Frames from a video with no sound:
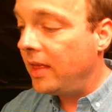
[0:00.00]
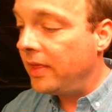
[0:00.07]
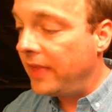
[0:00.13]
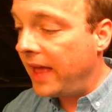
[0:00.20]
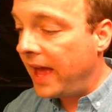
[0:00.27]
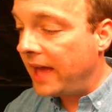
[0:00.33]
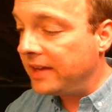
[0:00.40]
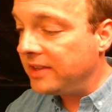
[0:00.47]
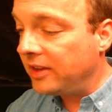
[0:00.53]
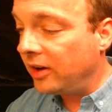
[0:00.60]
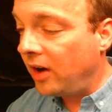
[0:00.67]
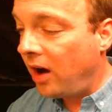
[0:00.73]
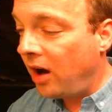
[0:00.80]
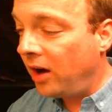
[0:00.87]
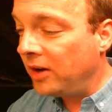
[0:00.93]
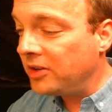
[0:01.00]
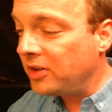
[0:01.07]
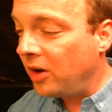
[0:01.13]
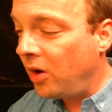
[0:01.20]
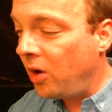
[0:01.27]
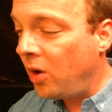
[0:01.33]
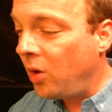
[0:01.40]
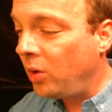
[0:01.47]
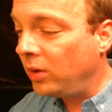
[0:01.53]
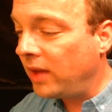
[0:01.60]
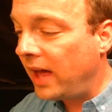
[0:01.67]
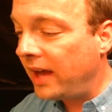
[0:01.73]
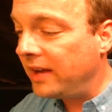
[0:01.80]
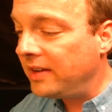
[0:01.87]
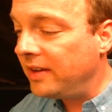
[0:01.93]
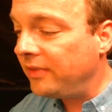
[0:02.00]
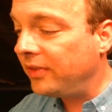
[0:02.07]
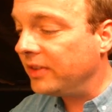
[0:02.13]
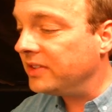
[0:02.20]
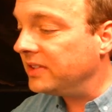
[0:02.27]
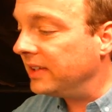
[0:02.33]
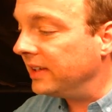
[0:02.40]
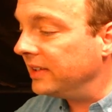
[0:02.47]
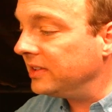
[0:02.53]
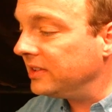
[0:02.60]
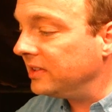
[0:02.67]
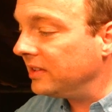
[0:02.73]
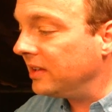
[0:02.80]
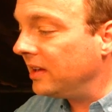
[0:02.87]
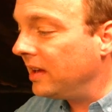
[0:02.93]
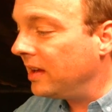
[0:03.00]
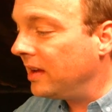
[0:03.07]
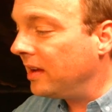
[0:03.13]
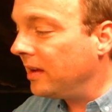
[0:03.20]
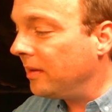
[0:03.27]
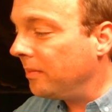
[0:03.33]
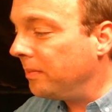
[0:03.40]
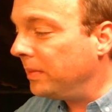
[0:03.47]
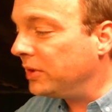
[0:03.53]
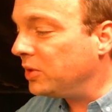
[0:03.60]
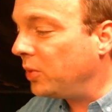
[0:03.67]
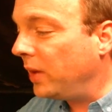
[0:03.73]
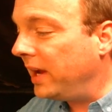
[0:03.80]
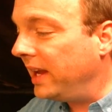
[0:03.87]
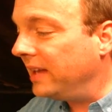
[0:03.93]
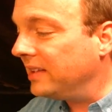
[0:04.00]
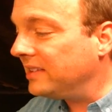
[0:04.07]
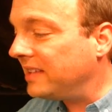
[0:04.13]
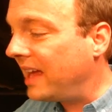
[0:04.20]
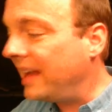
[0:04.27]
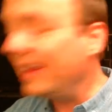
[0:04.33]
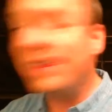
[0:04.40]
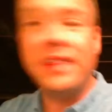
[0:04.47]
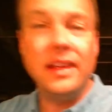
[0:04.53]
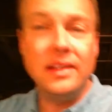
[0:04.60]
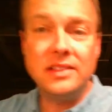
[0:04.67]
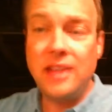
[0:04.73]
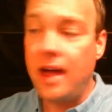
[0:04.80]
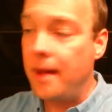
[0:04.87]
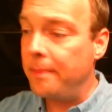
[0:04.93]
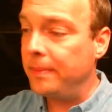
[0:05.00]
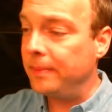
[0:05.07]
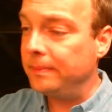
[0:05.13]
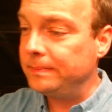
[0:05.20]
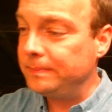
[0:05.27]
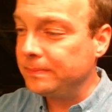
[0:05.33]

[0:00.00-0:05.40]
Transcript: that there aren't a whole lot of differences between setting things up.